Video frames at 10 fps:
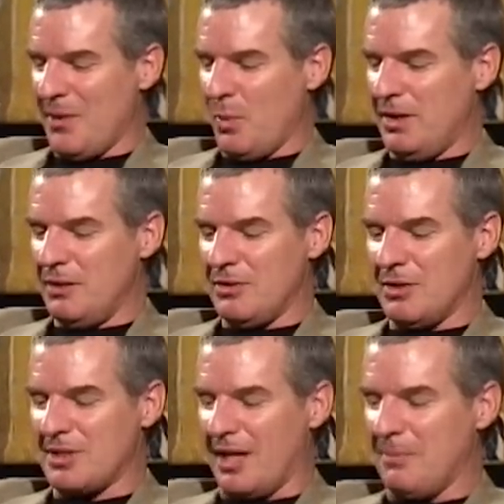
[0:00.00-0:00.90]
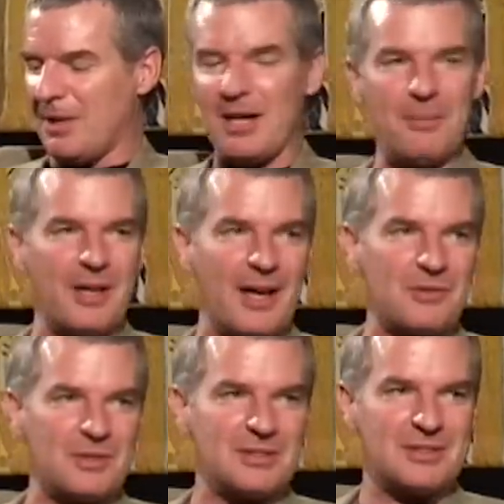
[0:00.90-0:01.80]
When did you decide to become an
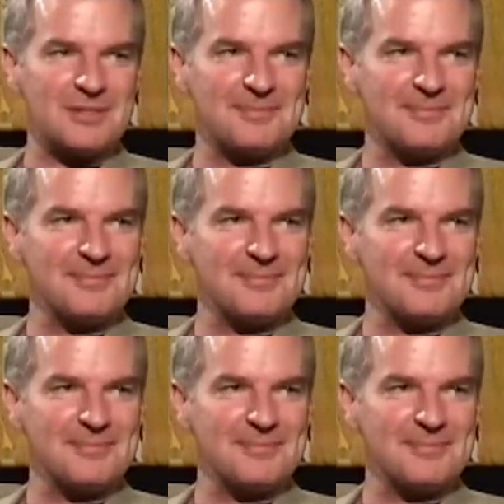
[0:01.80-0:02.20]
actress?